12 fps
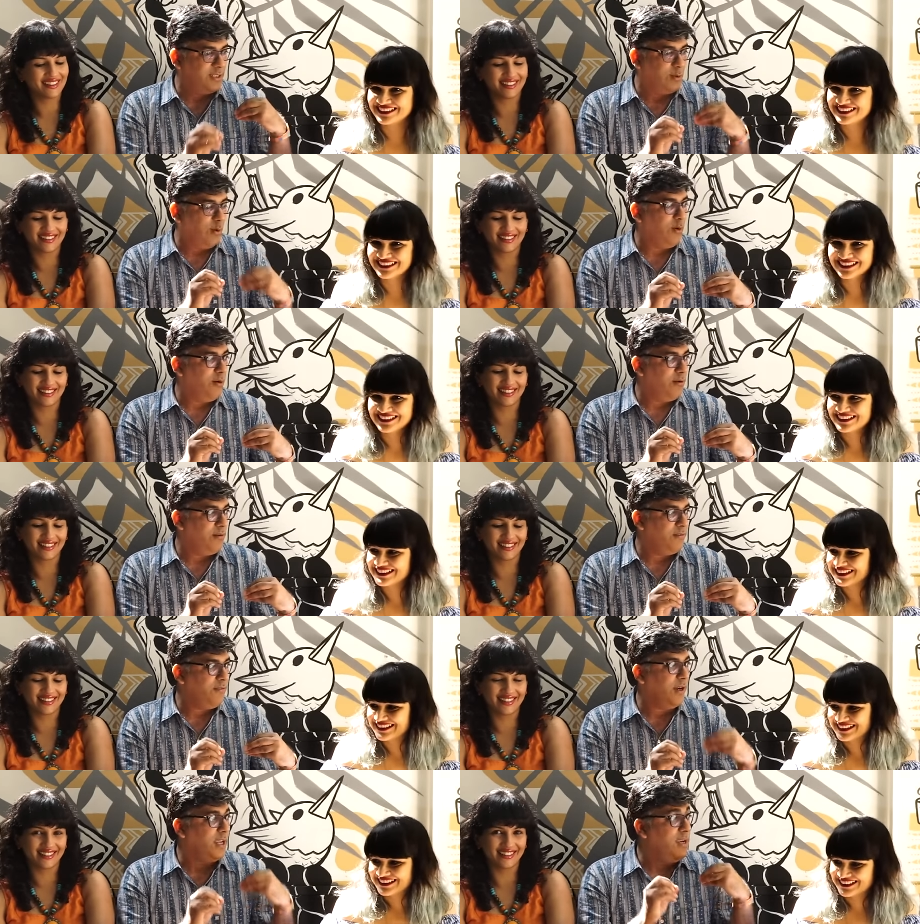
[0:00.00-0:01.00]
Speaker 1: so
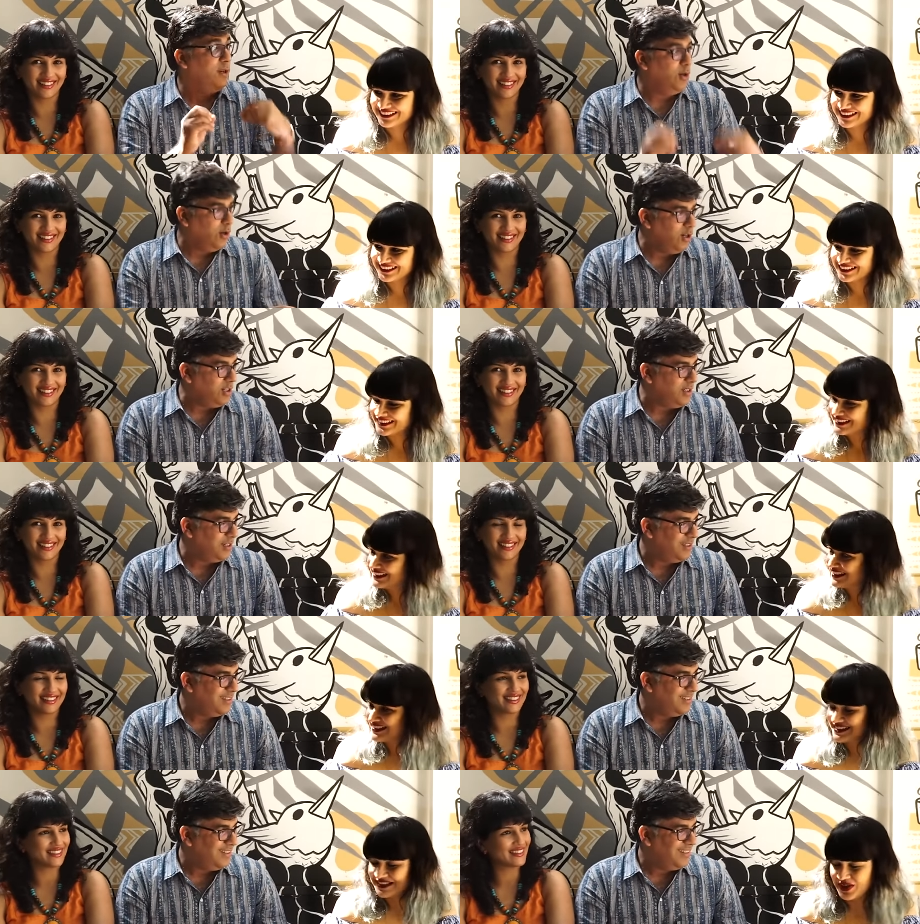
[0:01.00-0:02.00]
fucking good.
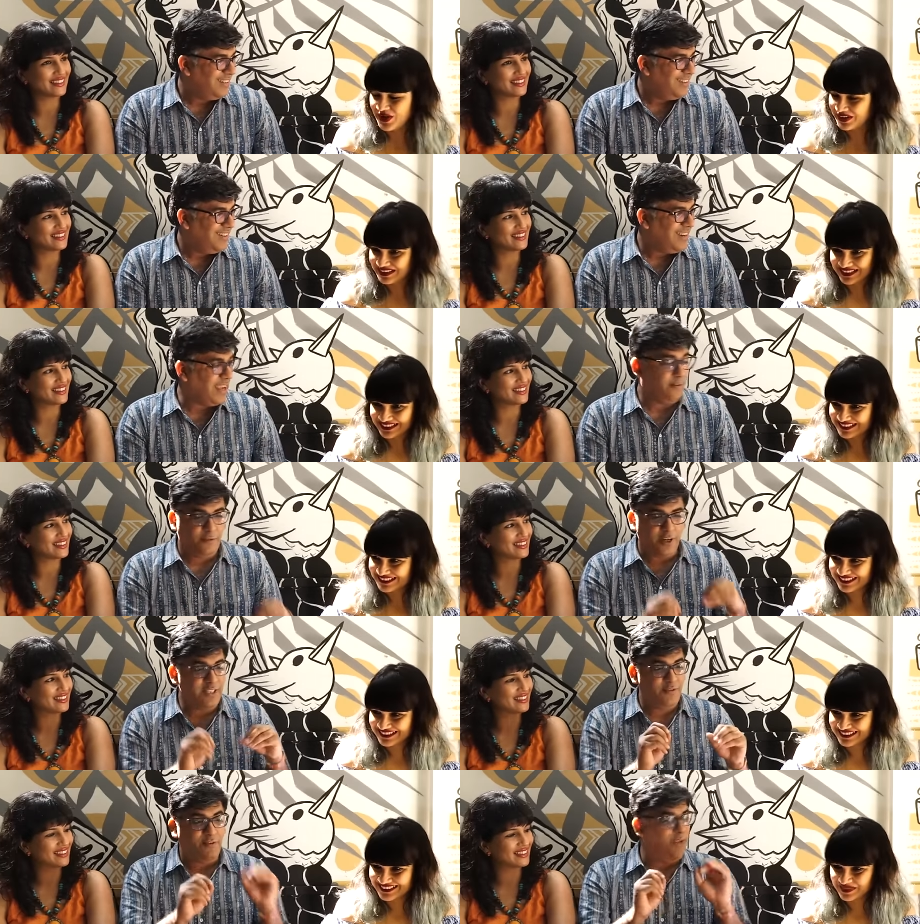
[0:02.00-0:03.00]
Like,
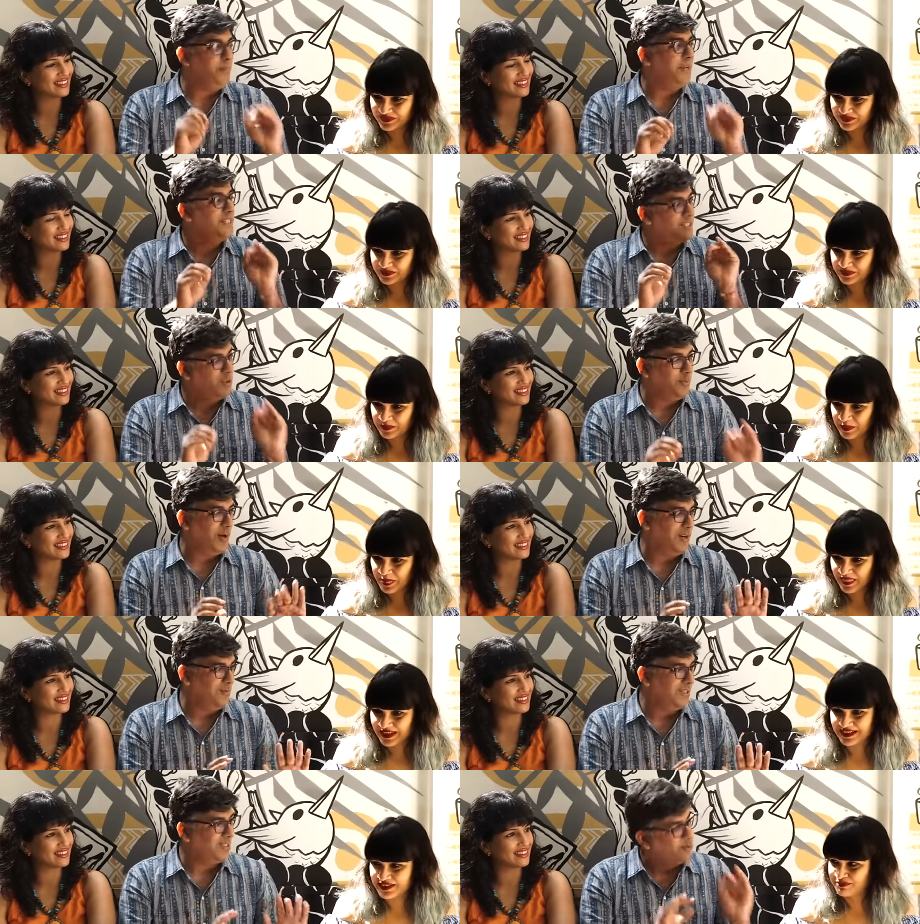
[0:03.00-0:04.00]
first fifty pages to
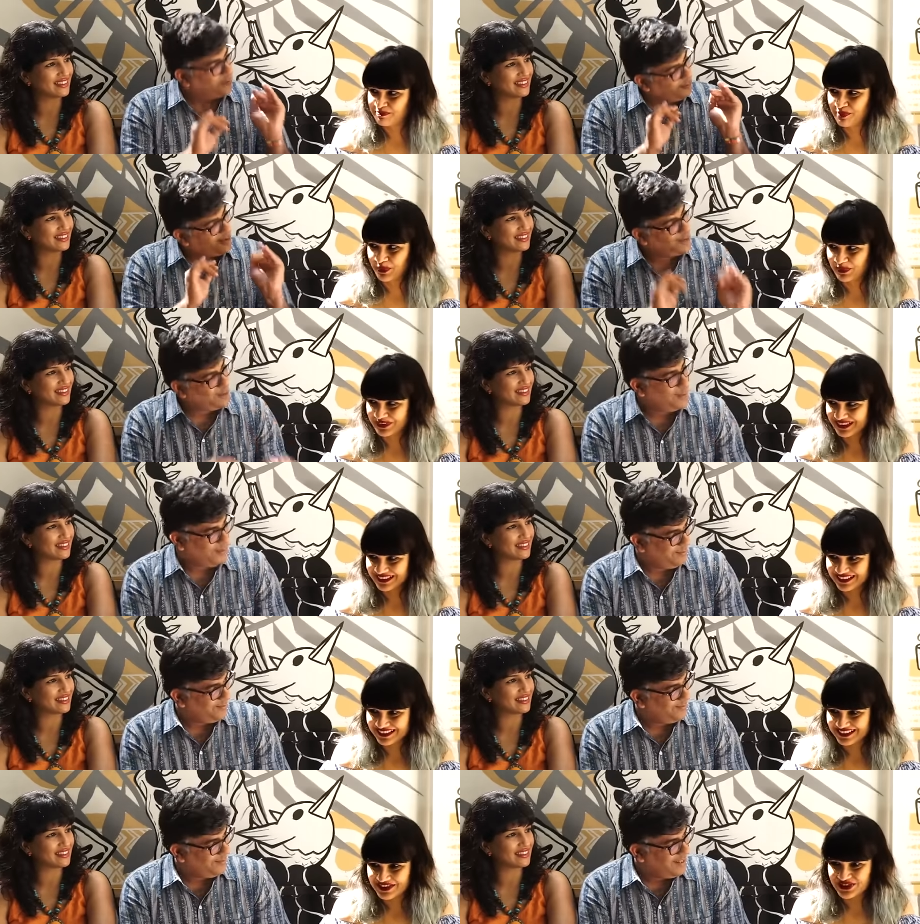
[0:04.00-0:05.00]
padh, bas. Fir tu...
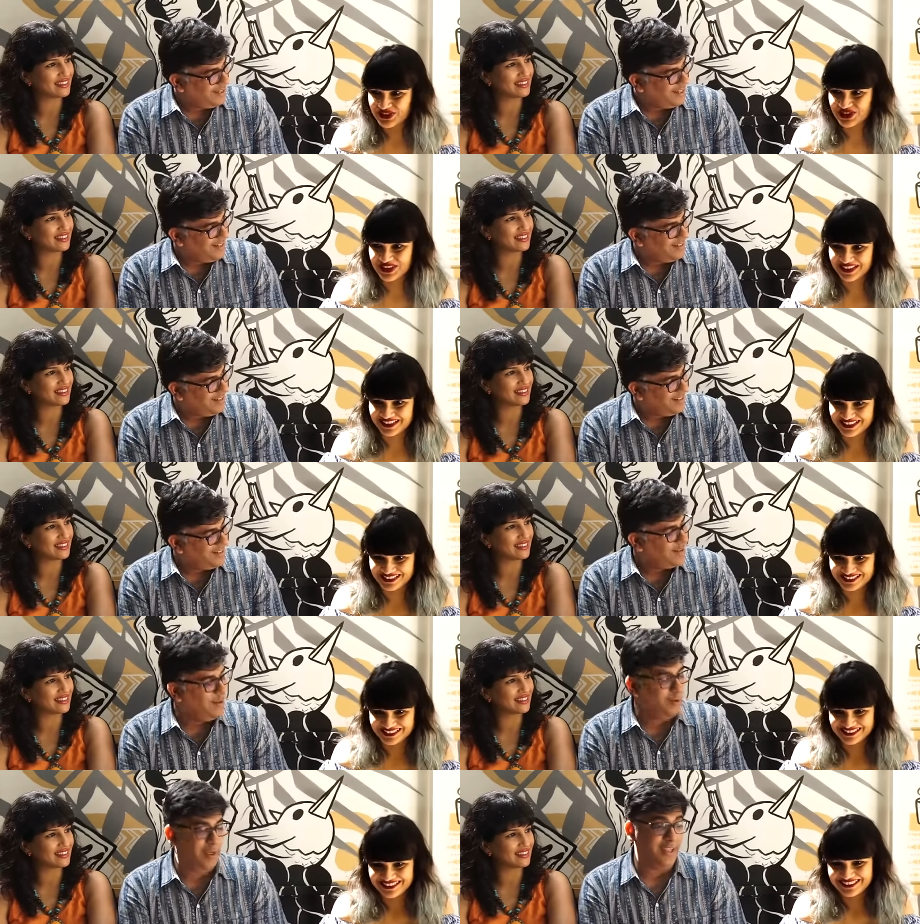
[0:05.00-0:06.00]
Shit.
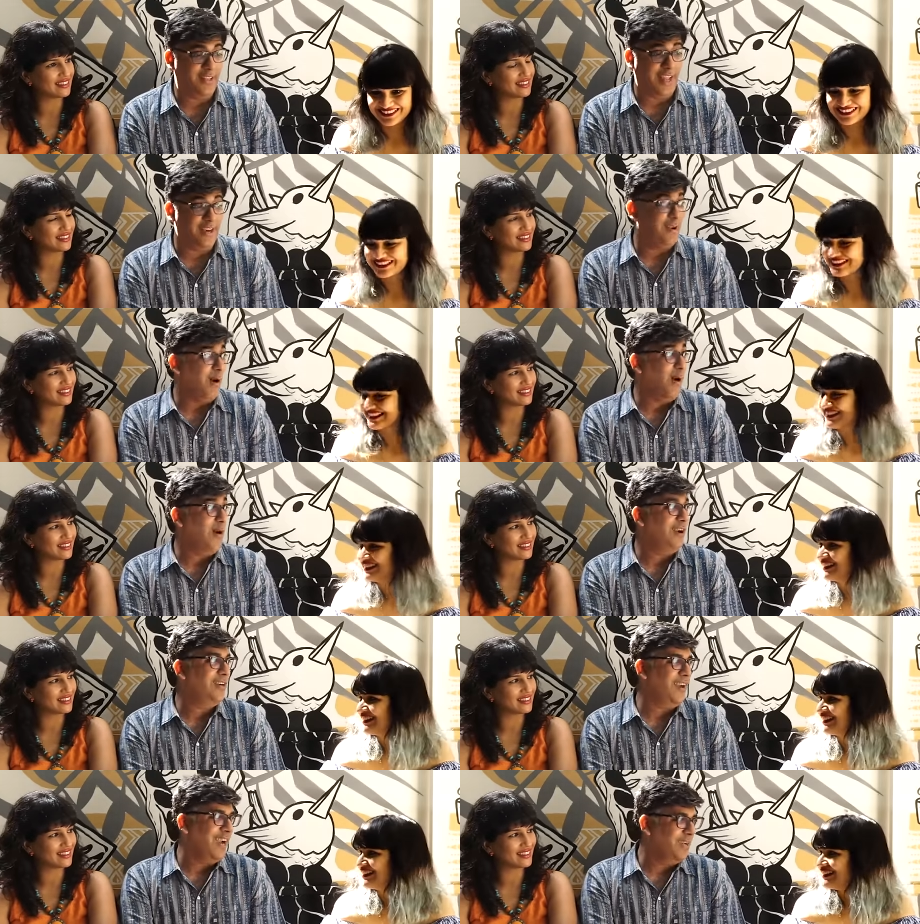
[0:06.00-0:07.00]
Okay then,
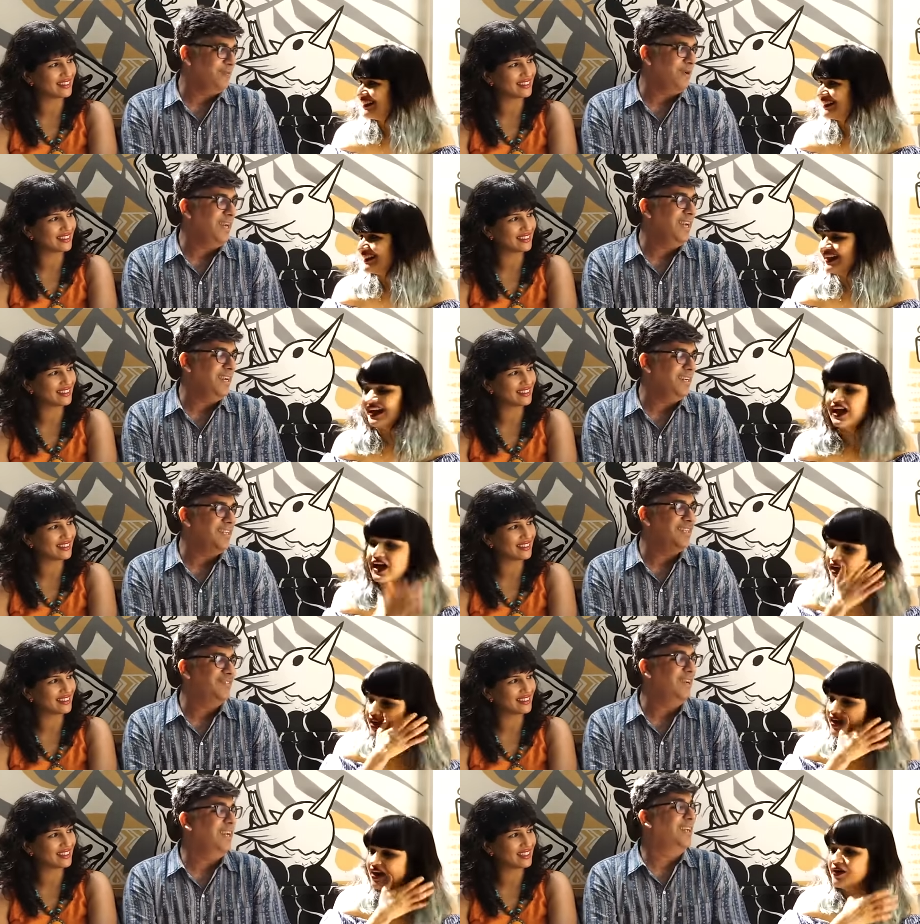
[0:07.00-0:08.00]
alright. We'll,
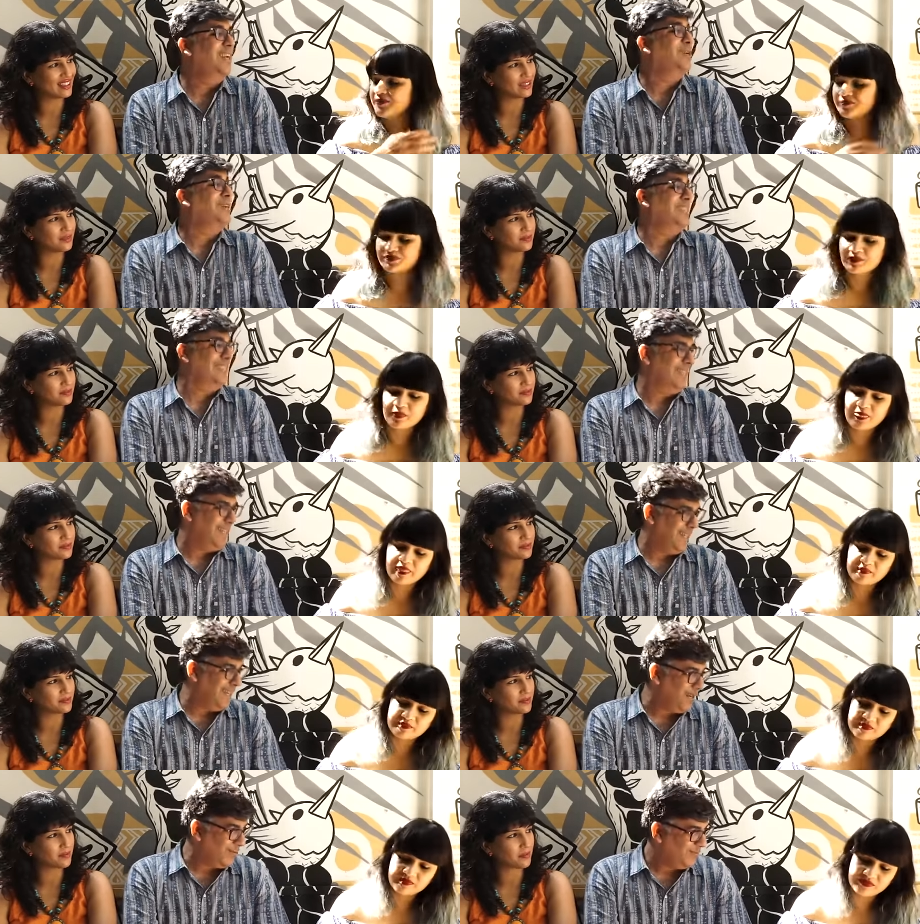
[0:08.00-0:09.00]
we'll agree to disagree.